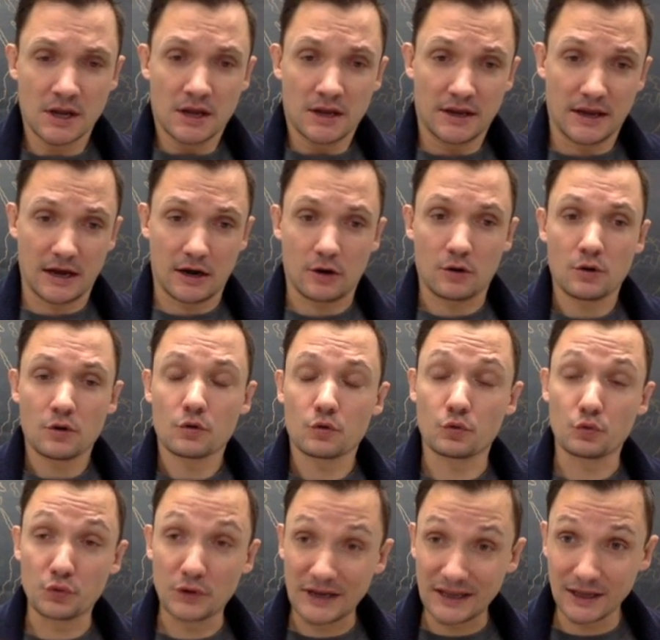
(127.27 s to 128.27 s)
Now,
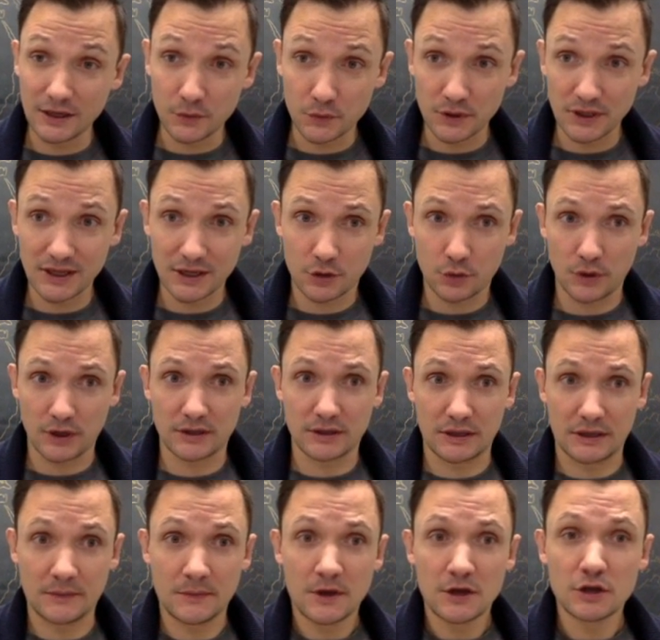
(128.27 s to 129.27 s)
really, really
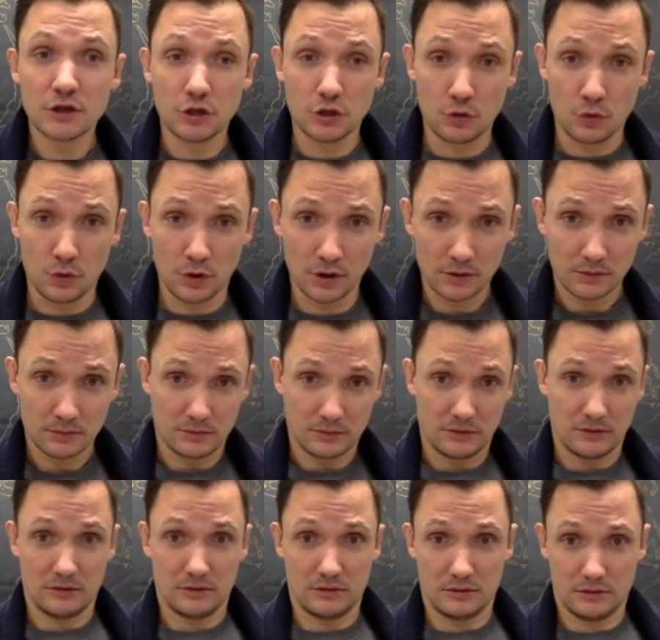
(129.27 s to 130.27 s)
quickly, you are
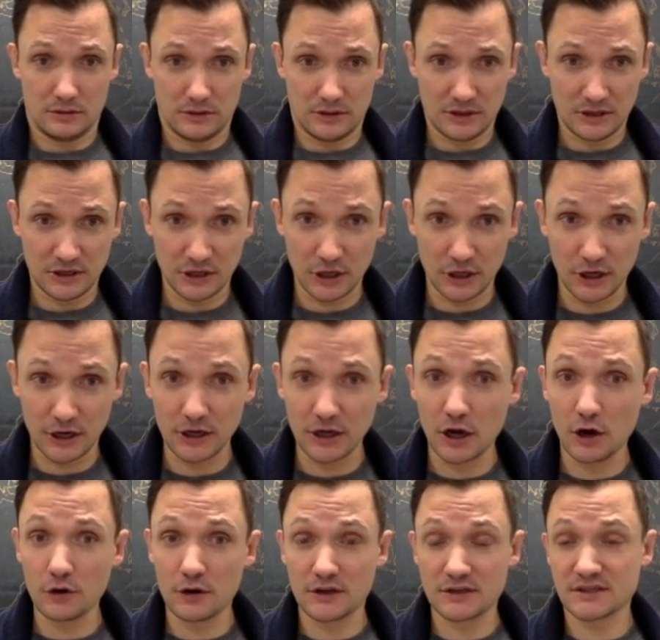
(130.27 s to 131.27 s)
going to
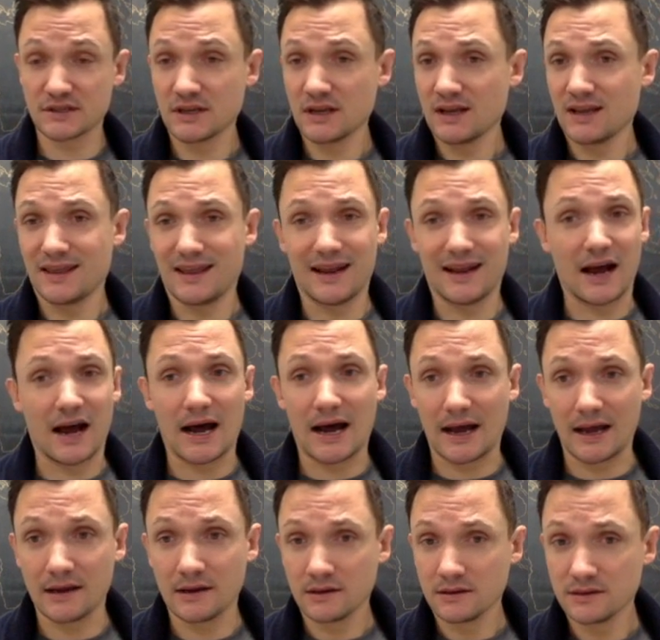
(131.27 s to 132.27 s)
notice that
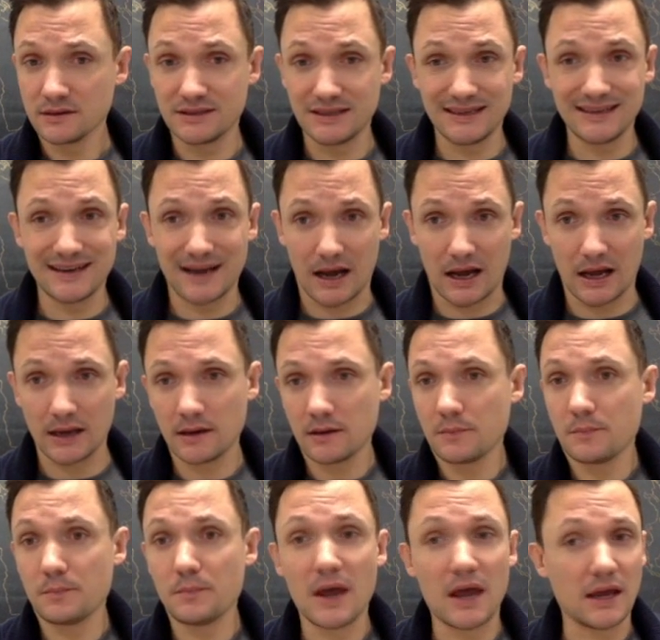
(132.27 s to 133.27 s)
I did not
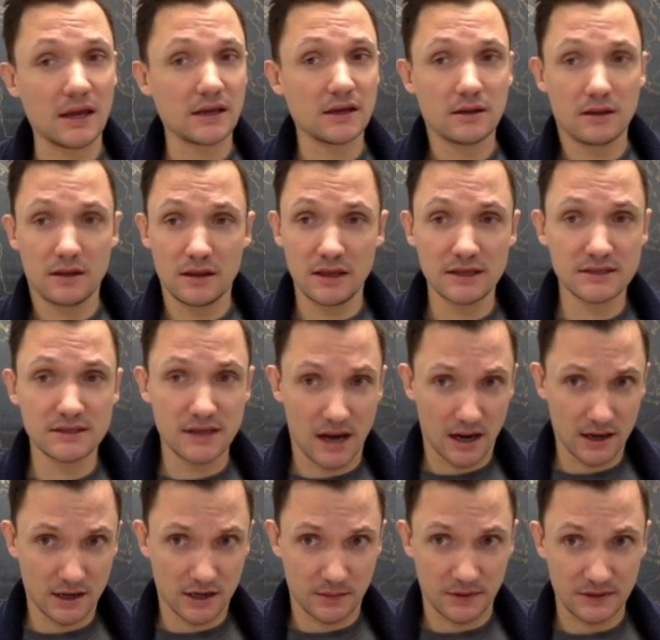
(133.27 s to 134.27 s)
make these
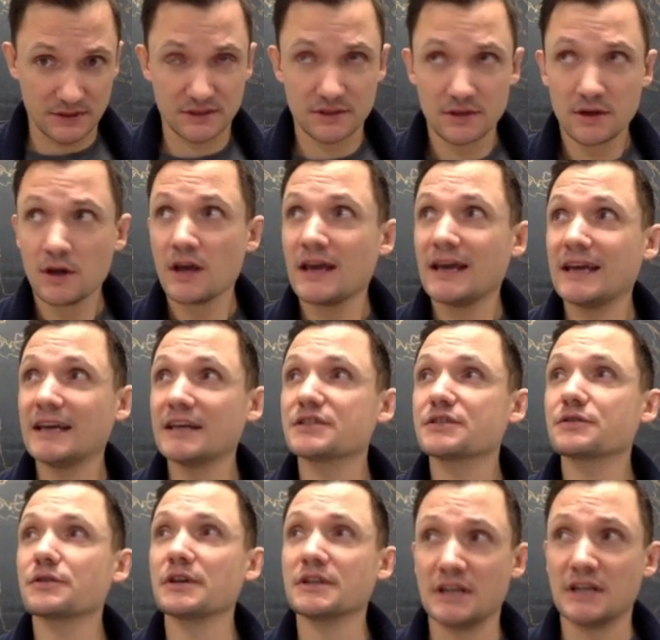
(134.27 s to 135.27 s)
documents.
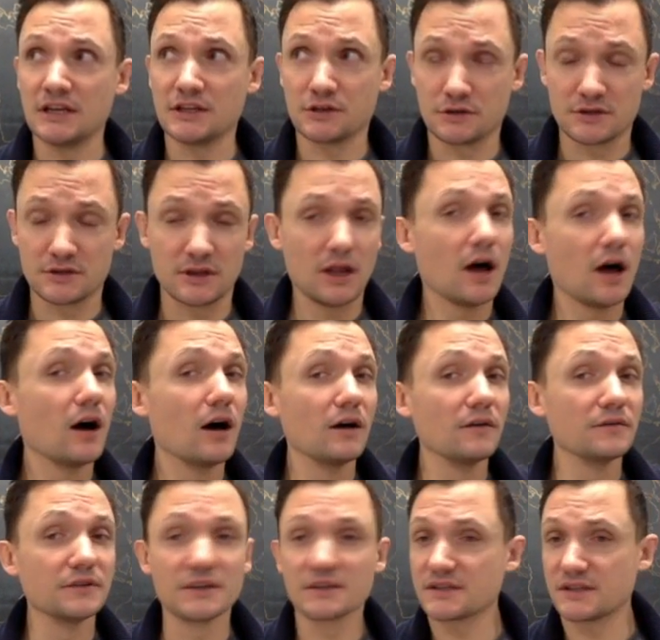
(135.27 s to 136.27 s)
History teachers
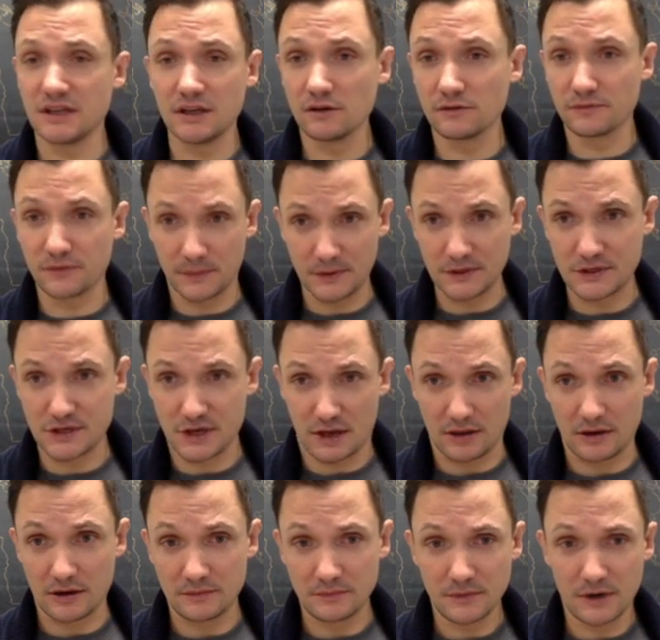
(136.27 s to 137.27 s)
love to steal from each
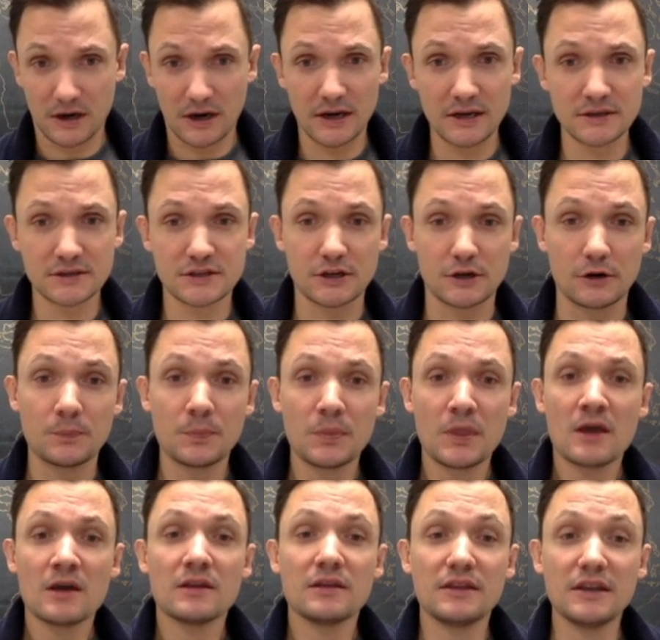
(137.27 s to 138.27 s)
other, all right? So
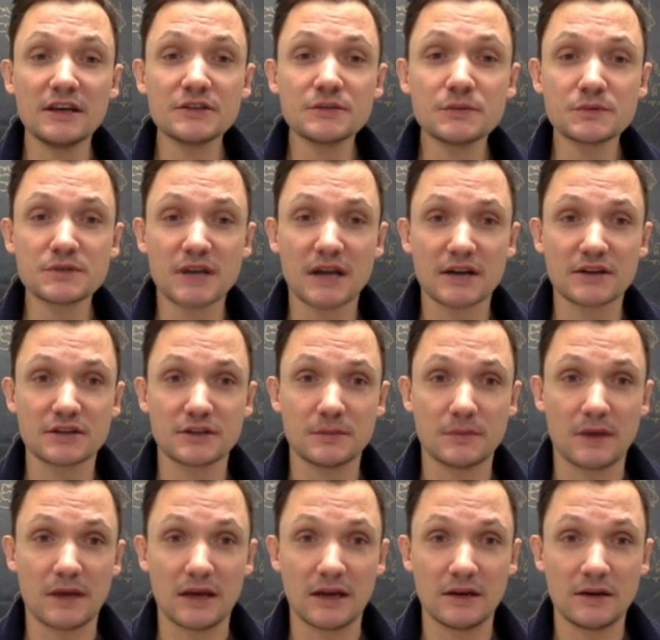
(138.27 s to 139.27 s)
this was actually
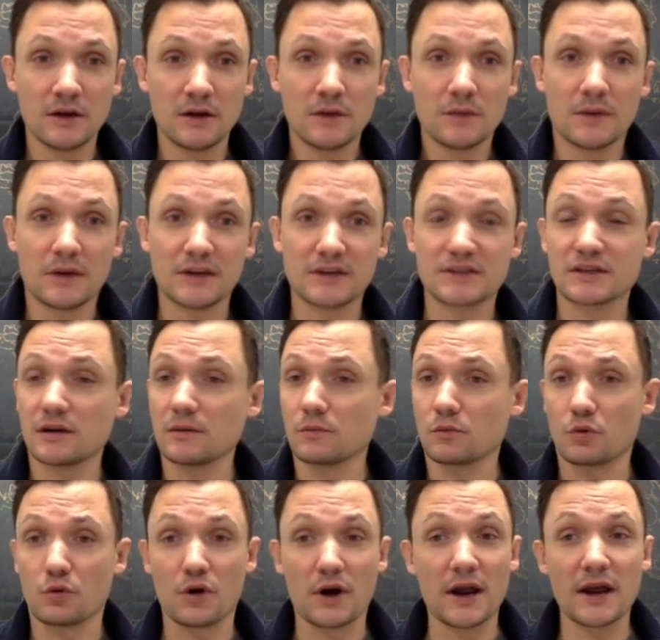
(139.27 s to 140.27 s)
made by some
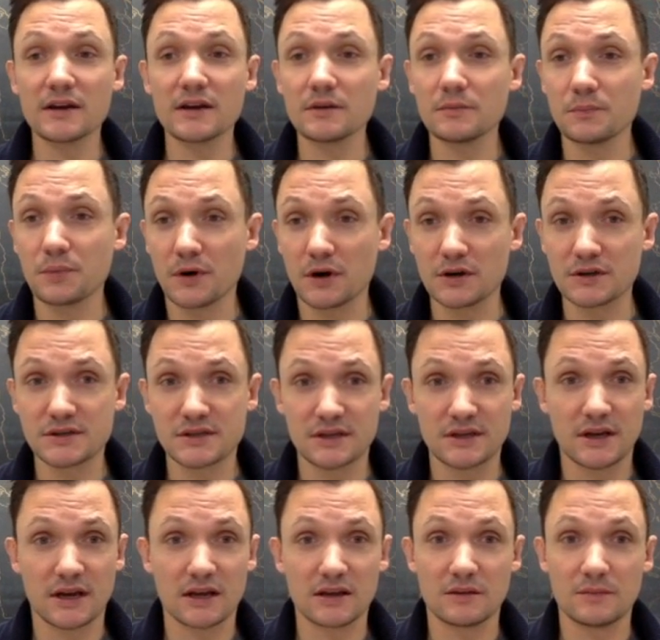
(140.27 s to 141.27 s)
random person
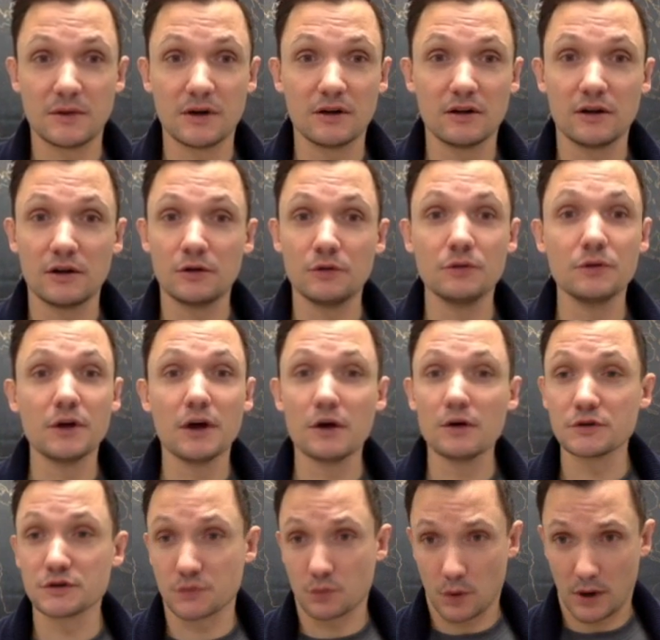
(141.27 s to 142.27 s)
out in the middle of who
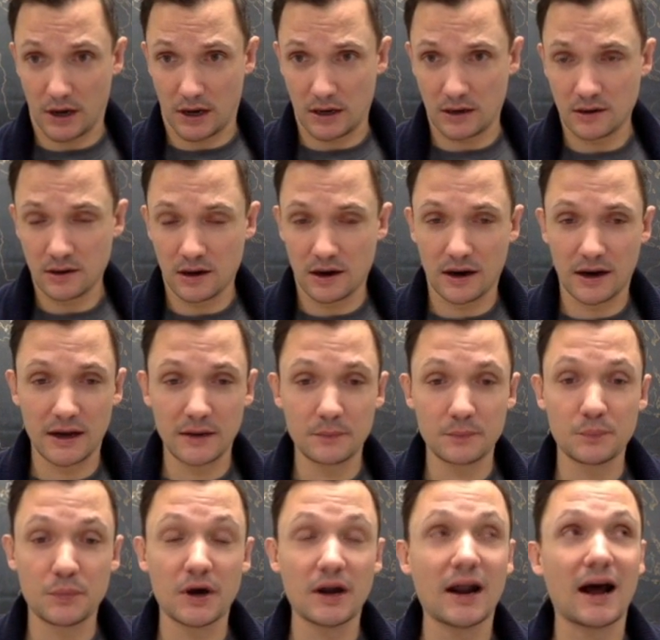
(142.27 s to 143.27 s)
knows where, all right?
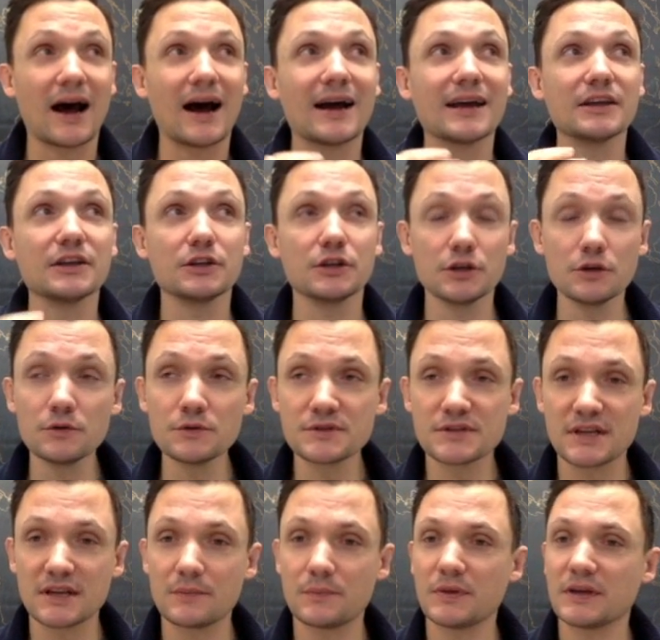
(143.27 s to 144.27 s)
But I used
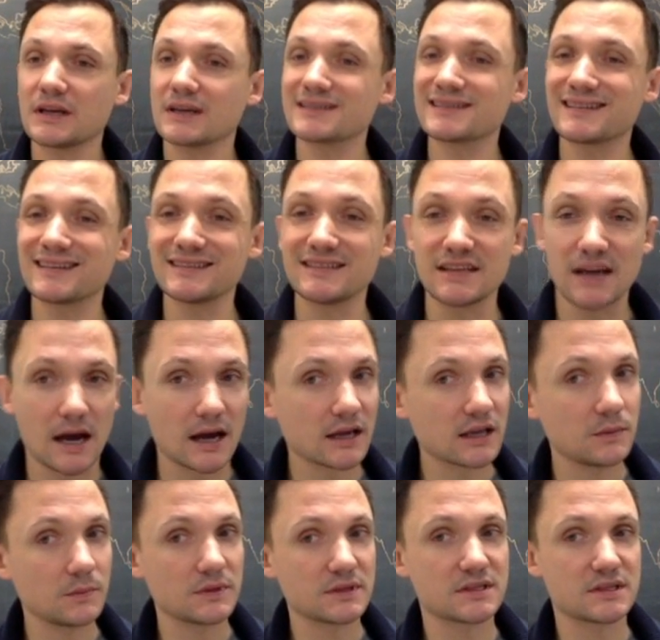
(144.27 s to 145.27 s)
it because the
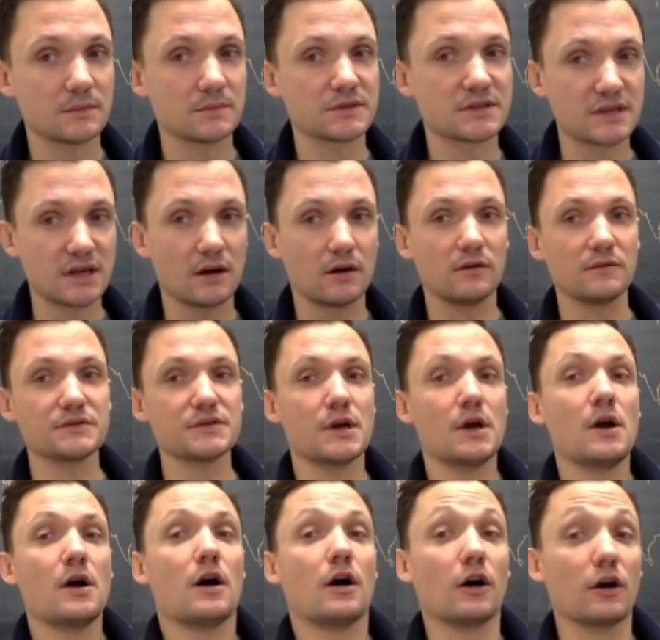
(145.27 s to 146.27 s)
documents themselves
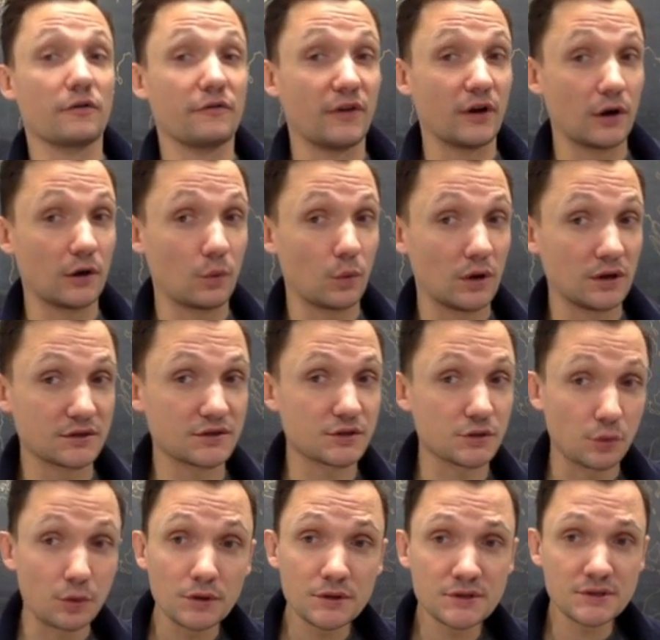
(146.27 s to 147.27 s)
are very well
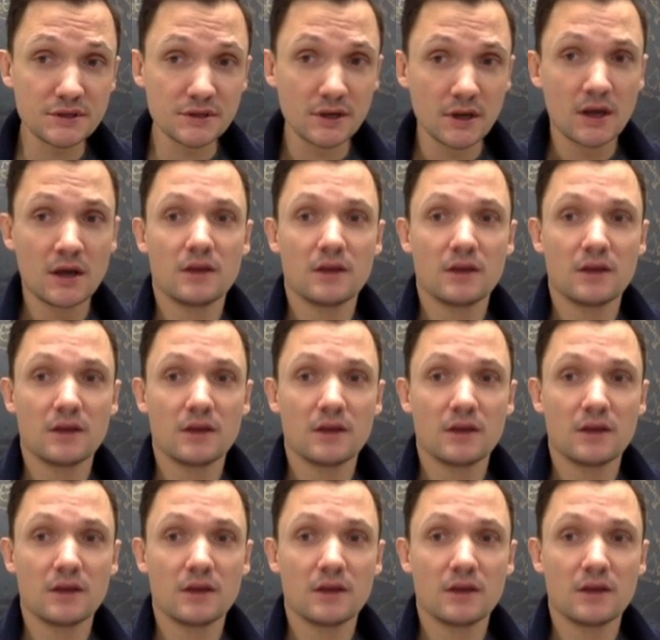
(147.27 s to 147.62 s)
sourced.